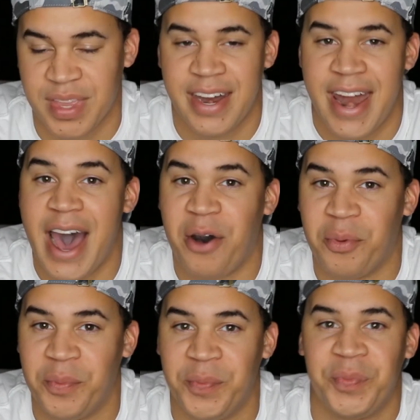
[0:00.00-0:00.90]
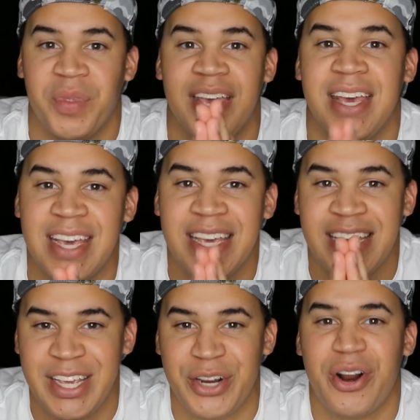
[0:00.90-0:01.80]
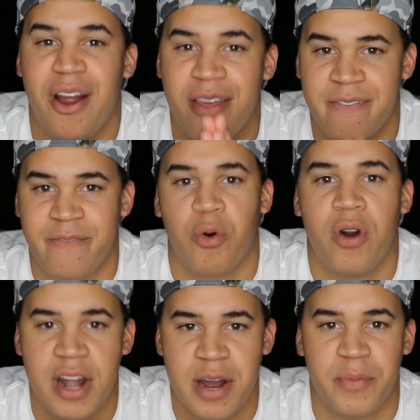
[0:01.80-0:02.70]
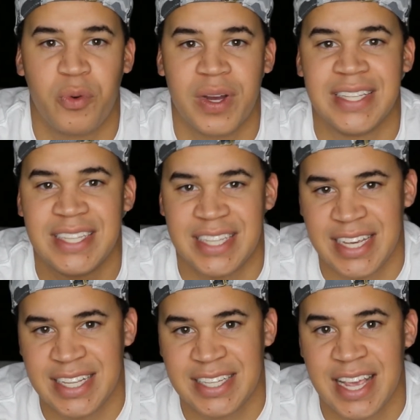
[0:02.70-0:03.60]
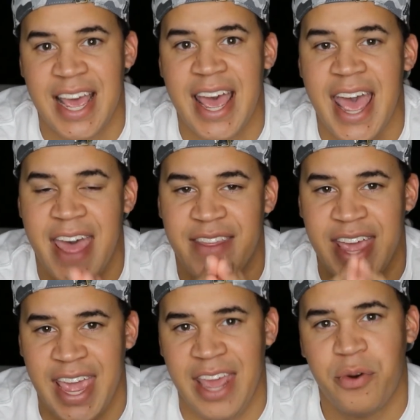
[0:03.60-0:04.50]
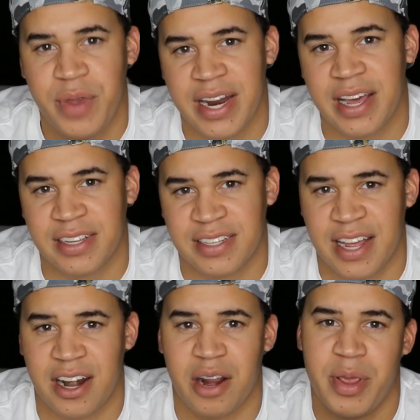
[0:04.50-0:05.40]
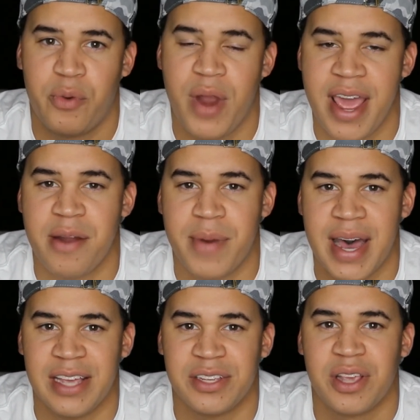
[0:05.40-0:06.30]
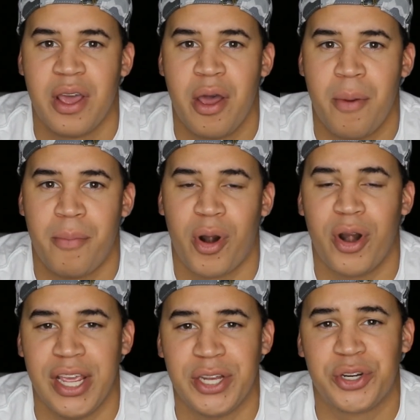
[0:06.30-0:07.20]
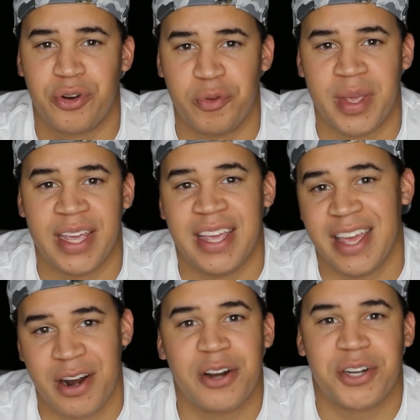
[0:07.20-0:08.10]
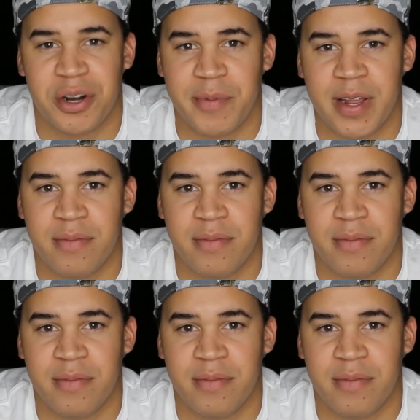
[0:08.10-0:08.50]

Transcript: Now, here are the 4 number 1 seeds and the 8 arenas that are going to be randomized per each grouping in our tournament.